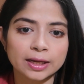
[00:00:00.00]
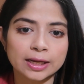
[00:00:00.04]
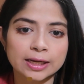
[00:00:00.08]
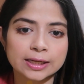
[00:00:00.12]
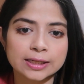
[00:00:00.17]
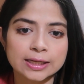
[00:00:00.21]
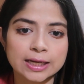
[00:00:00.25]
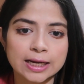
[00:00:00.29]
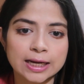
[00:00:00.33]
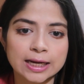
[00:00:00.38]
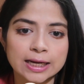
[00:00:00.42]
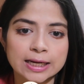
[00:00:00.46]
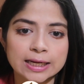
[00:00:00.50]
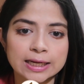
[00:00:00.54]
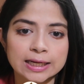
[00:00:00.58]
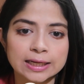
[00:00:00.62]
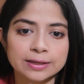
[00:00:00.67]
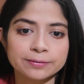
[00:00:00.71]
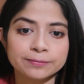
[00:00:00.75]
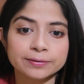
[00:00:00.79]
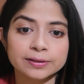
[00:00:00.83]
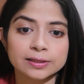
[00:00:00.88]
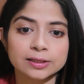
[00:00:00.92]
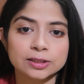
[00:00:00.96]
and
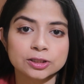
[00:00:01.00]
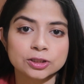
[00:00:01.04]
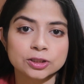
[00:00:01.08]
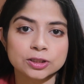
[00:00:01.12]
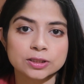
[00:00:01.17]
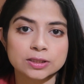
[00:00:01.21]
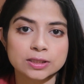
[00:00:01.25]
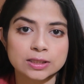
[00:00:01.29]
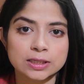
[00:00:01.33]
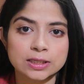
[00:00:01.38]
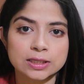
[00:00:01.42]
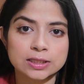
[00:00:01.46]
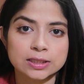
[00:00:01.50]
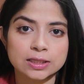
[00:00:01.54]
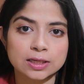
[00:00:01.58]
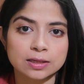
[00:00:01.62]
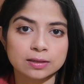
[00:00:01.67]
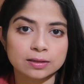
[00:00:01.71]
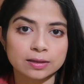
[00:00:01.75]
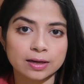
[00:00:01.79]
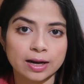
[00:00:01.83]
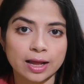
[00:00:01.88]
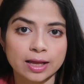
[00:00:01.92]
I religiously started